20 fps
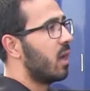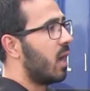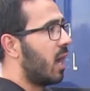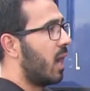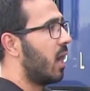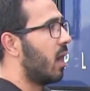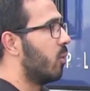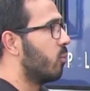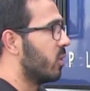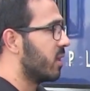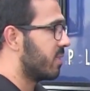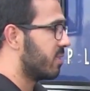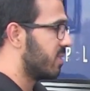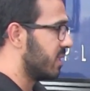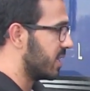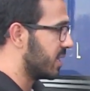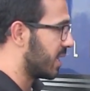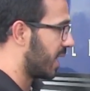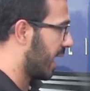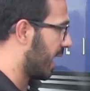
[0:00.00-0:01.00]
uh, with
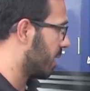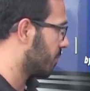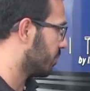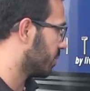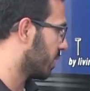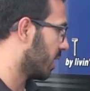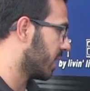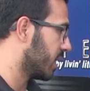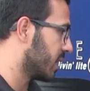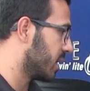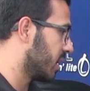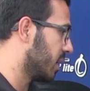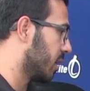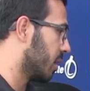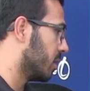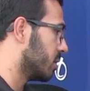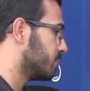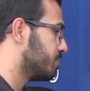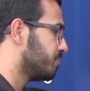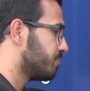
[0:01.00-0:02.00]
the Camplite
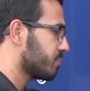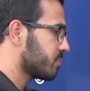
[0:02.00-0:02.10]
here.